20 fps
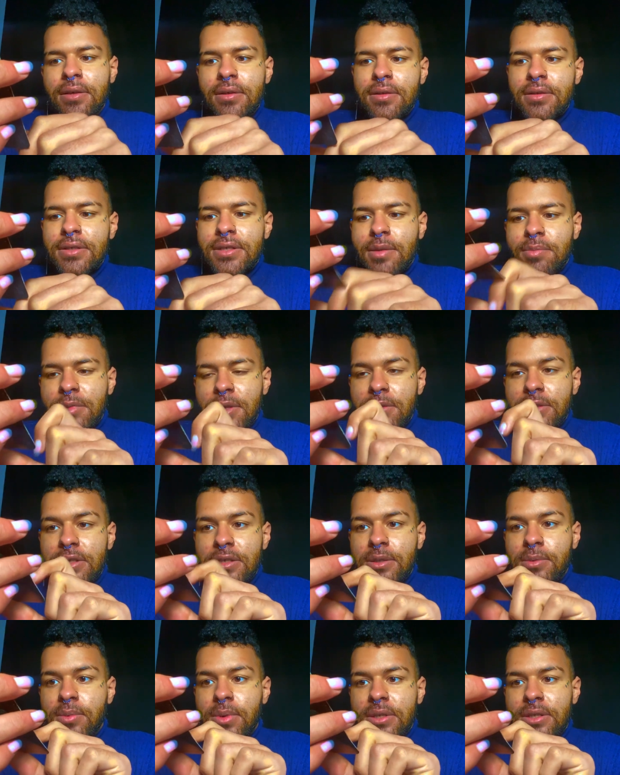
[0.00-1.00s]
something
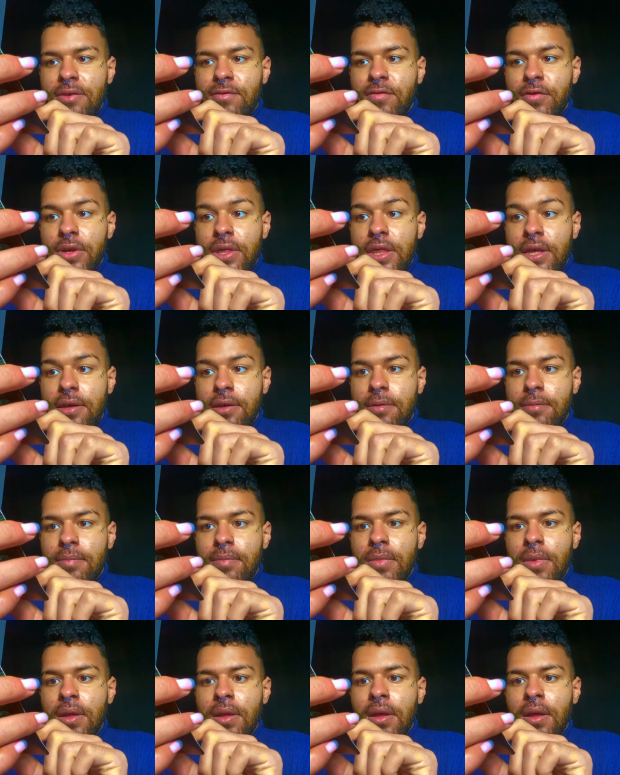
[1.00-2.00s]
just wasn't for them
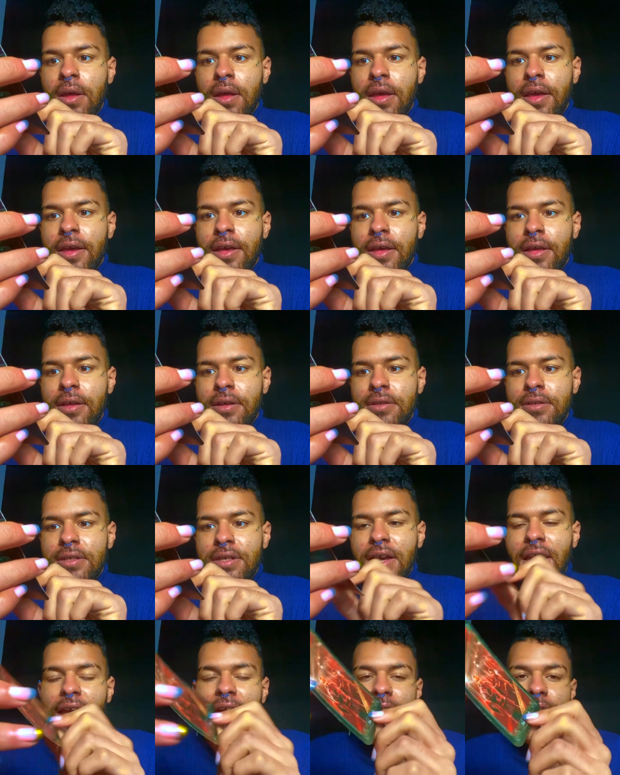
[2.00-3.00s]
and
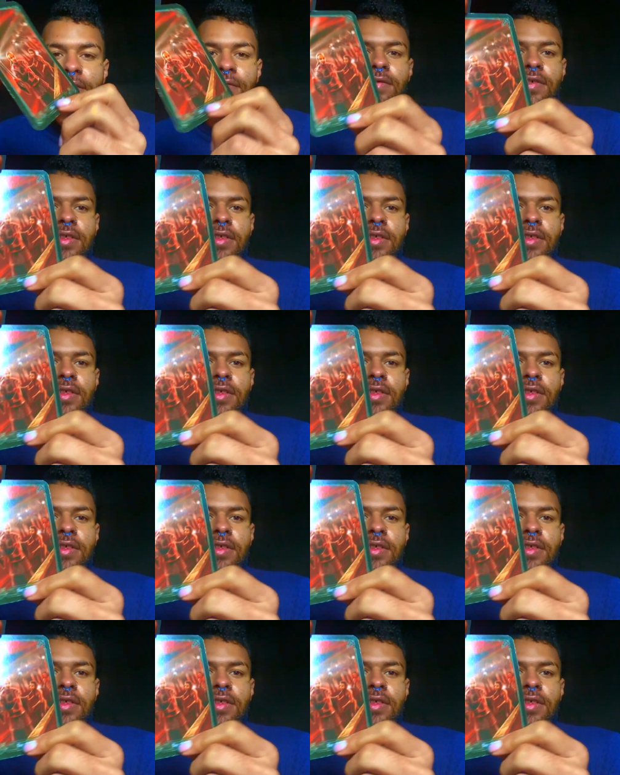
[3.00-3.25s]
kind of